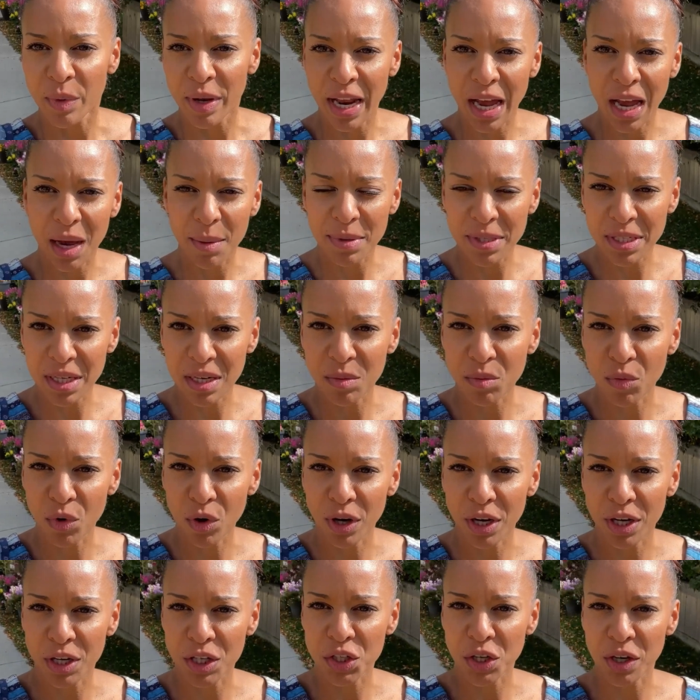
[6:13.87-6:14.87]
happens at a
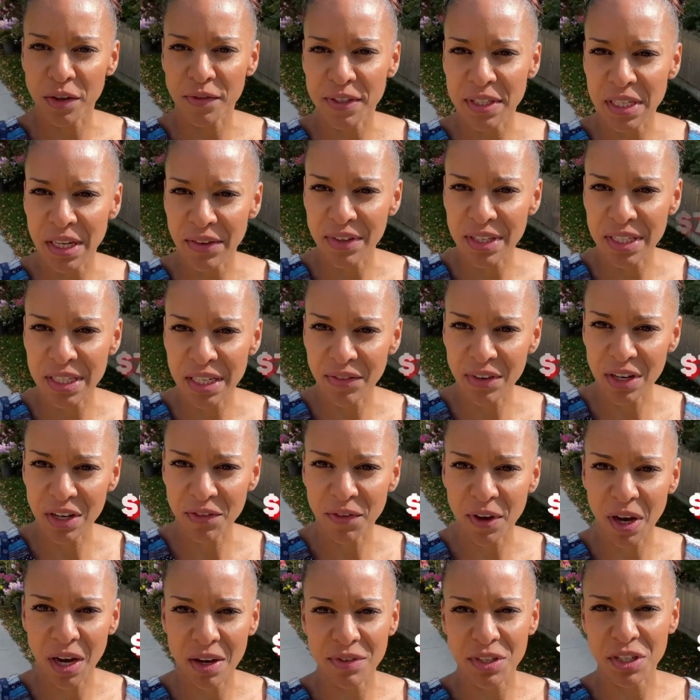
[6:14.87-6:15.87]
mortgage of
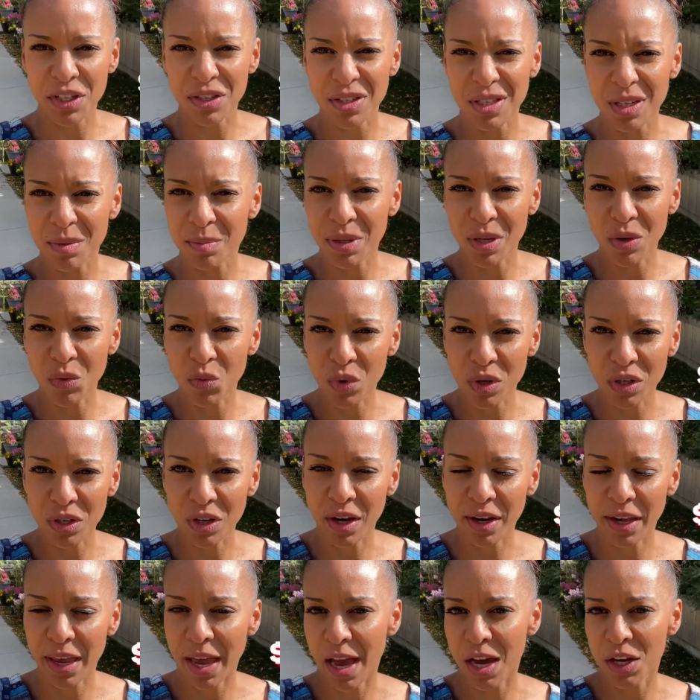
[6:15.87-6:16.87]
$775 is you simply will not
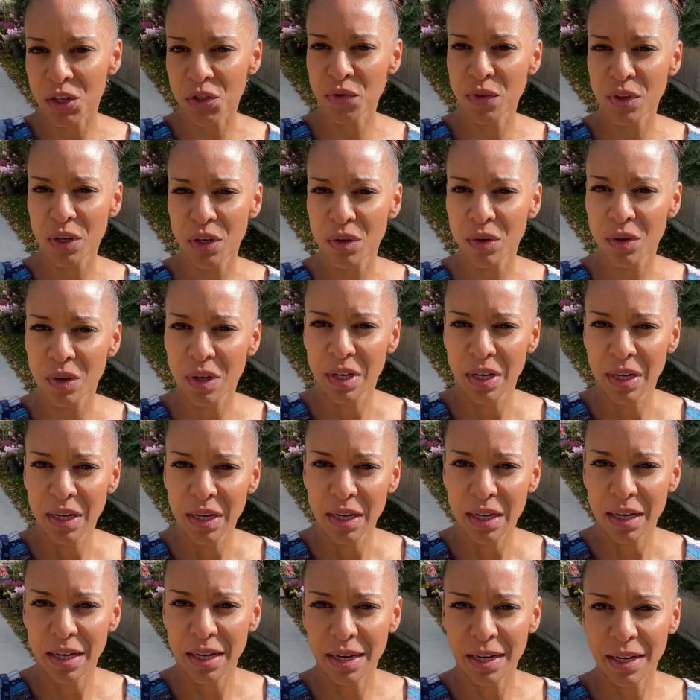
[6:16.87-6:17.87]
cash flow
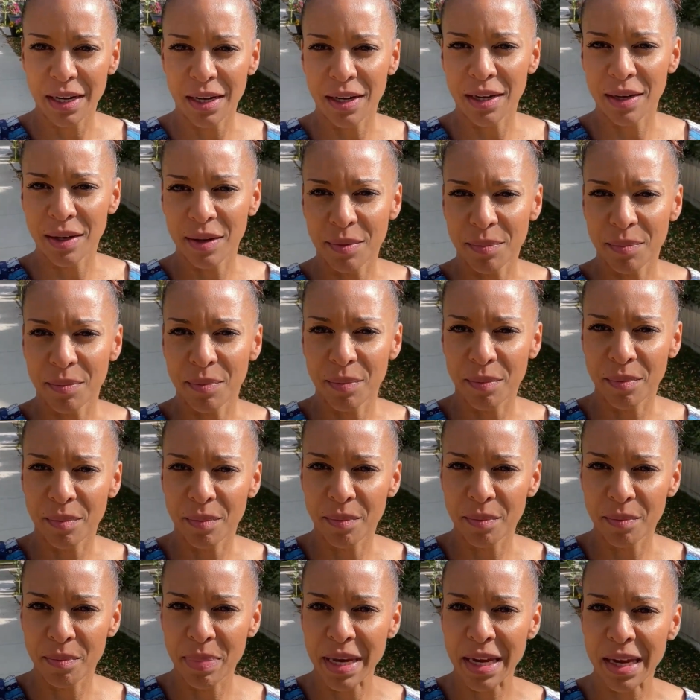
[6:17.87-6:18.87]

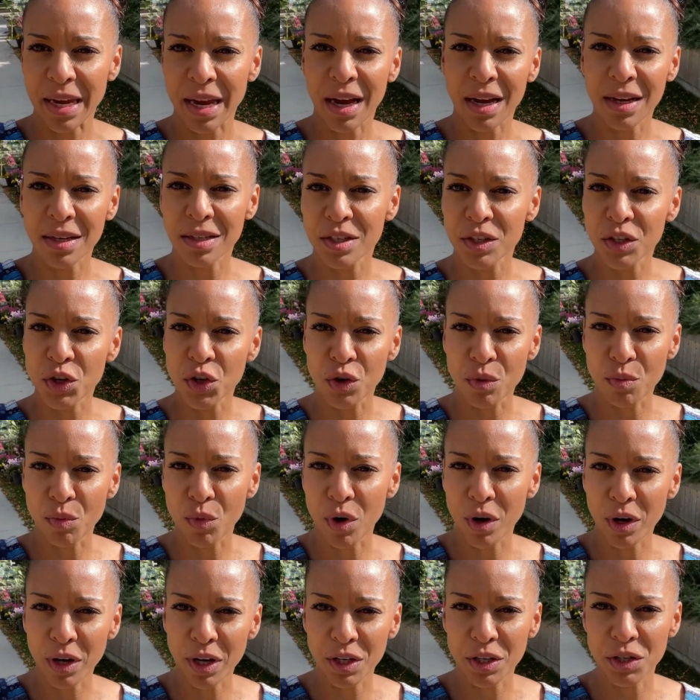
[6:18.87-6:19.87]
because your
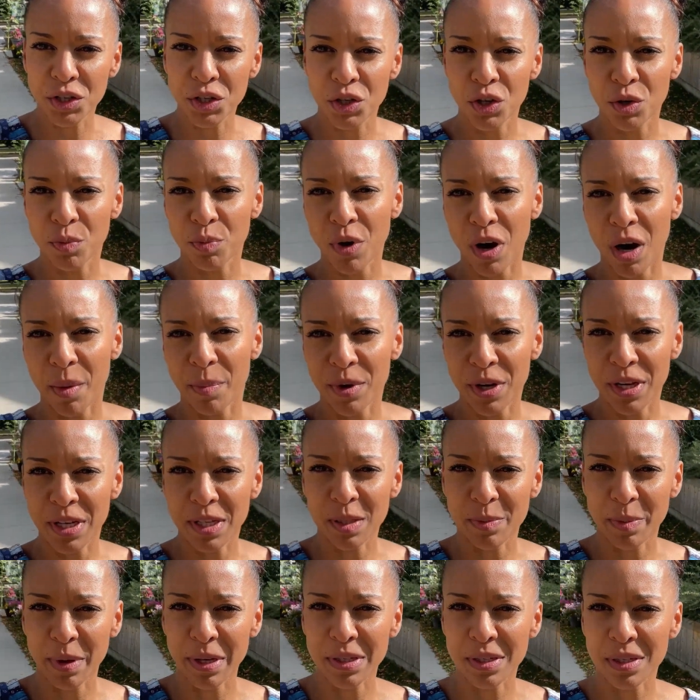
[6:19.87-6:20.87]
mortgage, your property
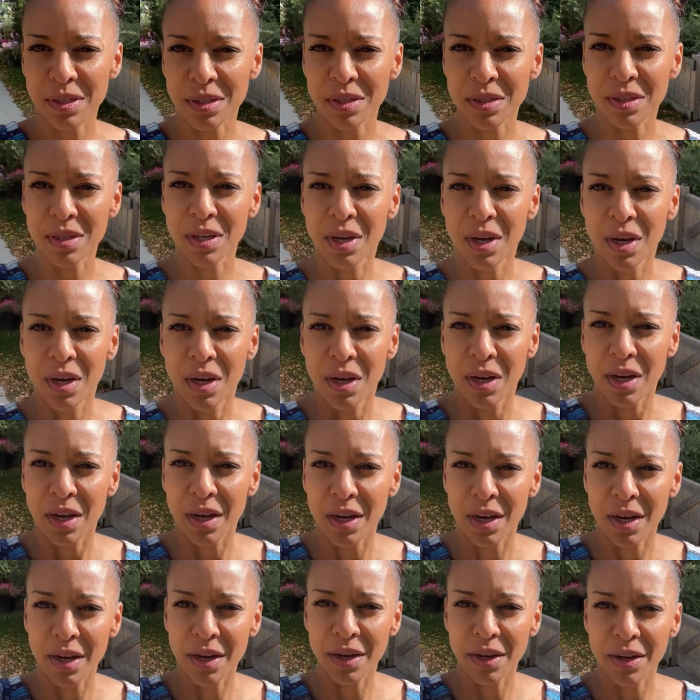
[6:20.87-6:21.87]
expenses,
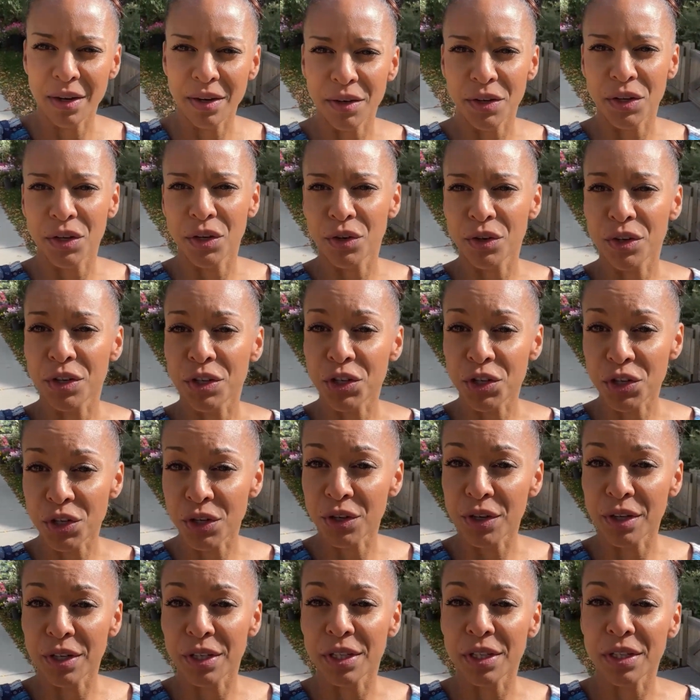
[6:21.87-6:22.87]
your
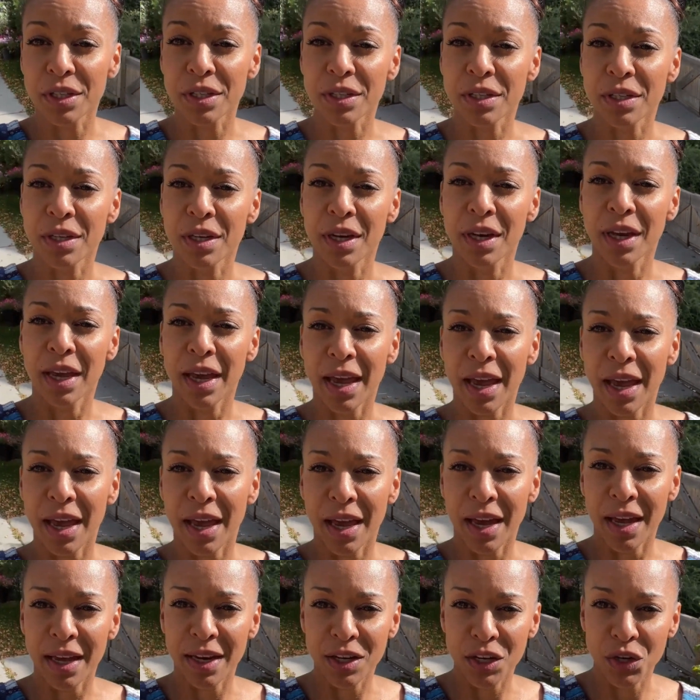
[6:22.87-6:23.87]
insurance,
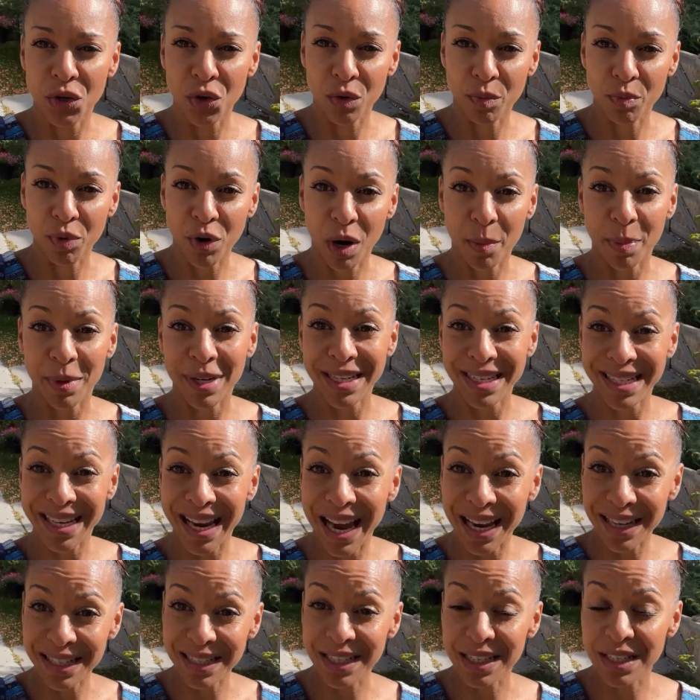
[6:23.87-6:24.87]
and your property
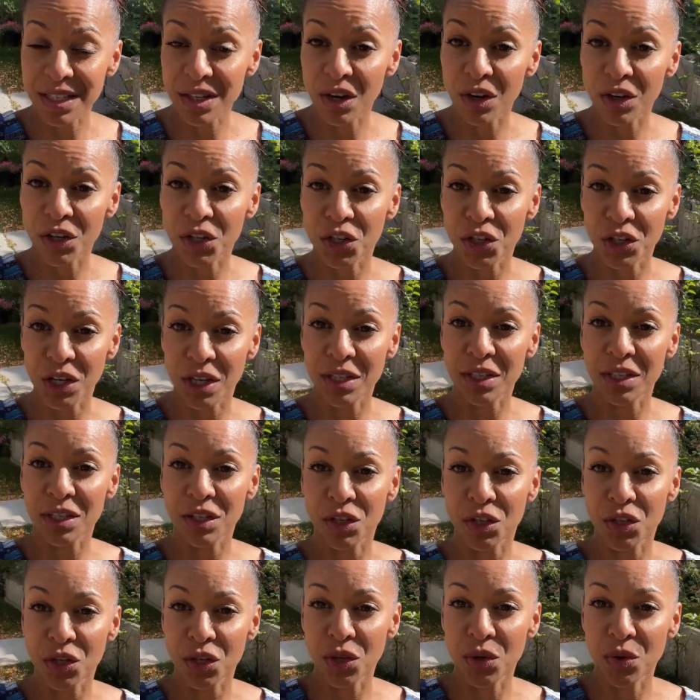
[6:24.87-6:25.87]
taxes are just
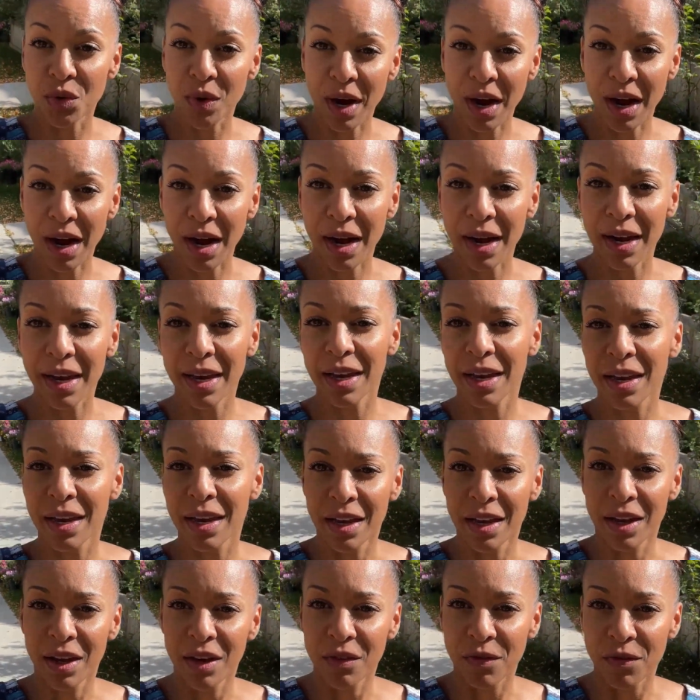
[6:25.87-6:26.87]
too high
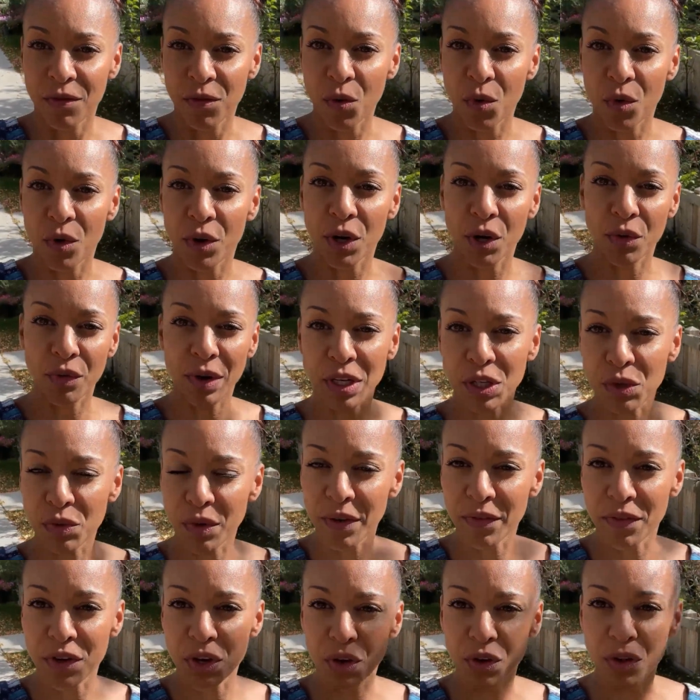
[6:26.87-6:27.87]
for your rental
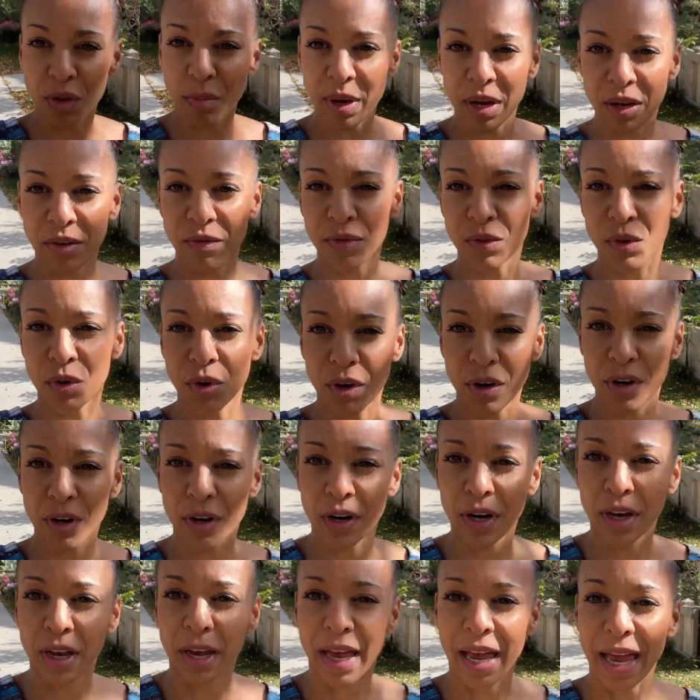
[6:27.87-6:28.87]
revenue in the main floor
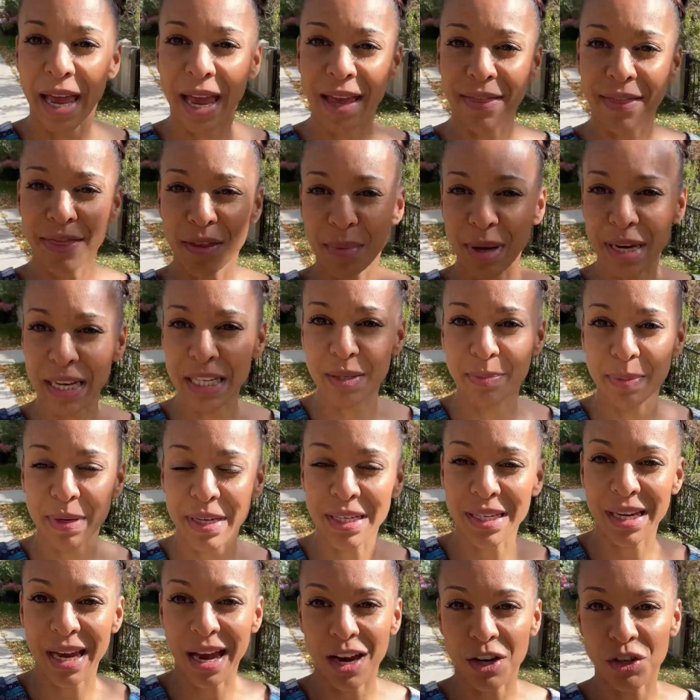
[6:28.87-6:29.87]
and the basement to
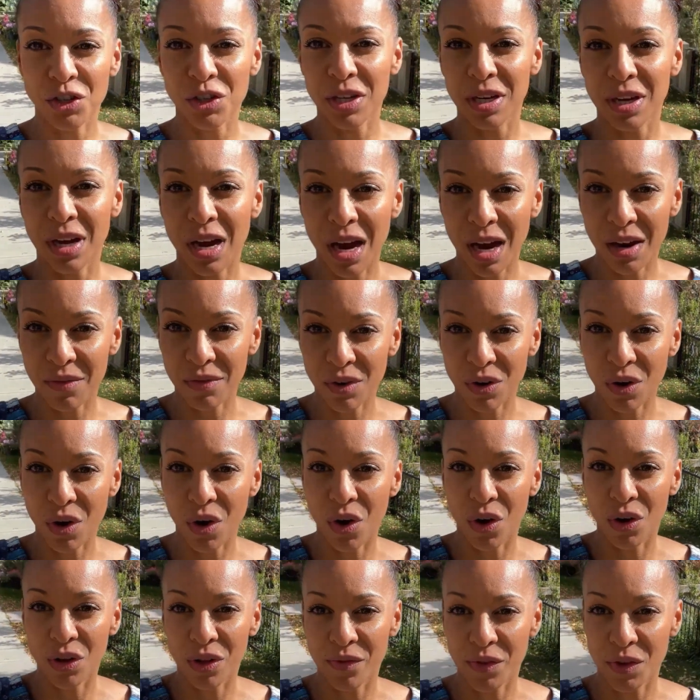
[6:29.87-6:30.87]
actually cover
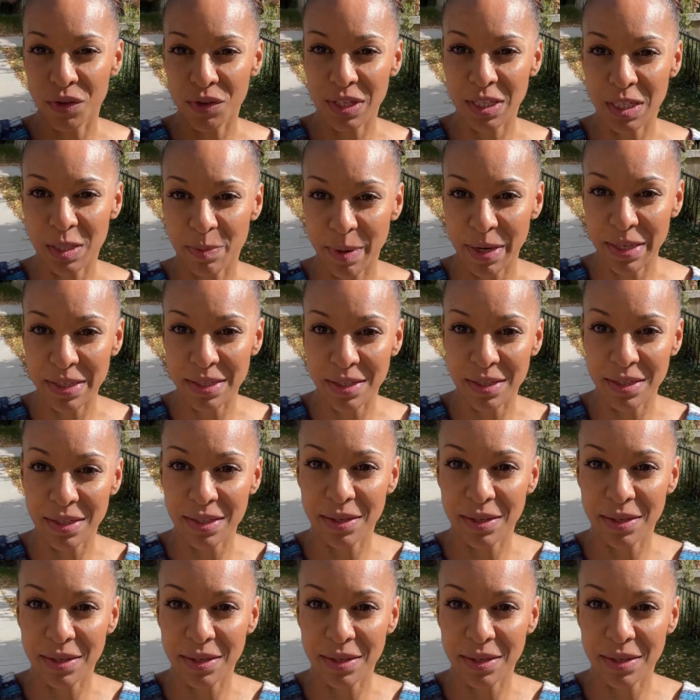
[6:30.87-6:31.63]
all of those expenses.